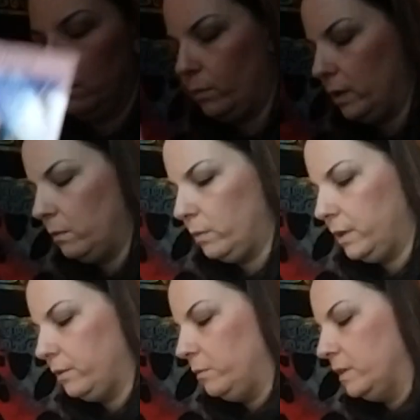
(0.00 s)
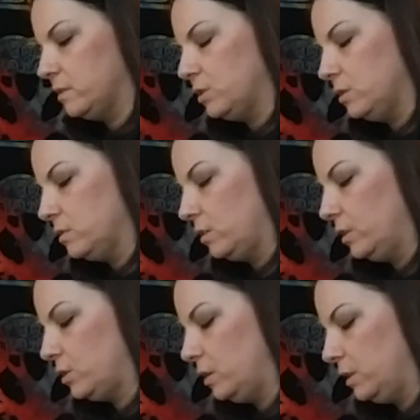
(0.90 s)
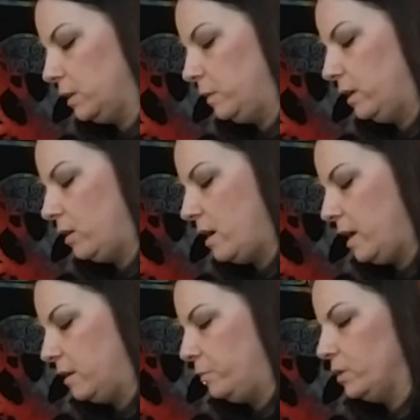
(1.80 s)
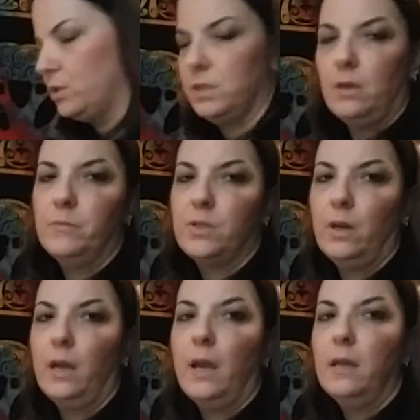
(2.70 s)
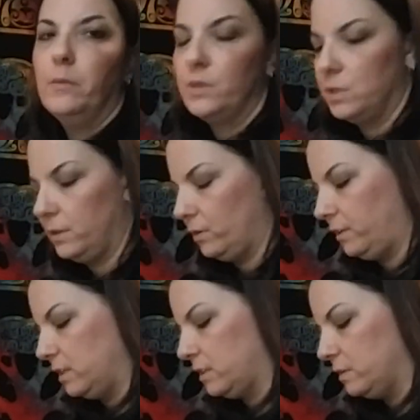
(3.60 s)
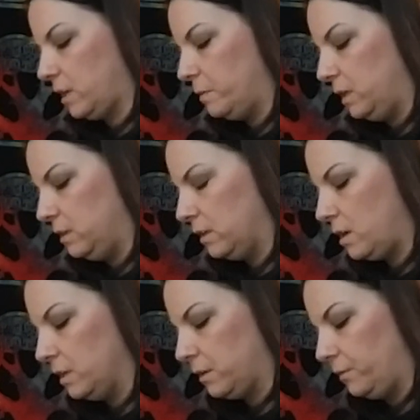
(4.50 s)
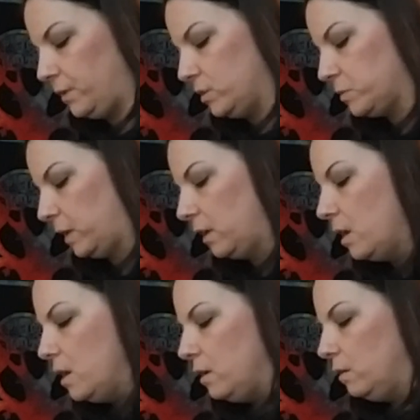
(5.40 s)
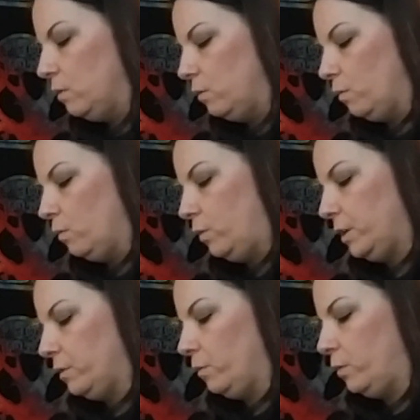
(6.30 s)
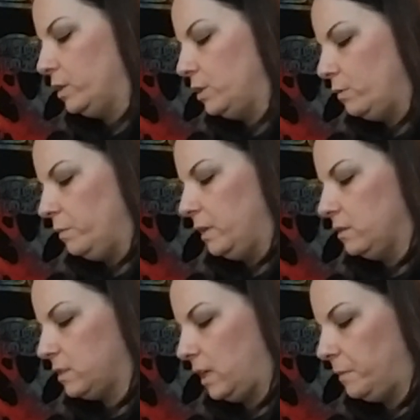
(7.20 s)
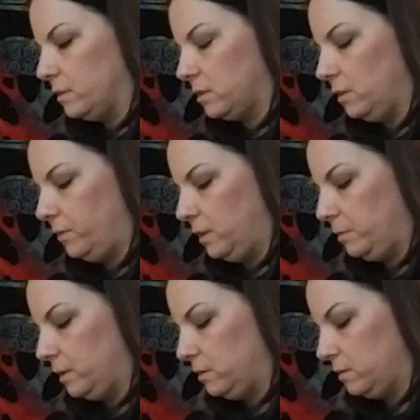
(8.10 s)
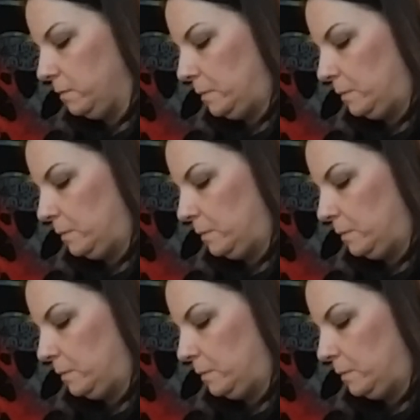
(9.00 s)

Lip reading: What other messages are you trying to give me here? I had a bunch of different things that was coming in. It kind of confused me. What do you want me to say about Seraphina, please?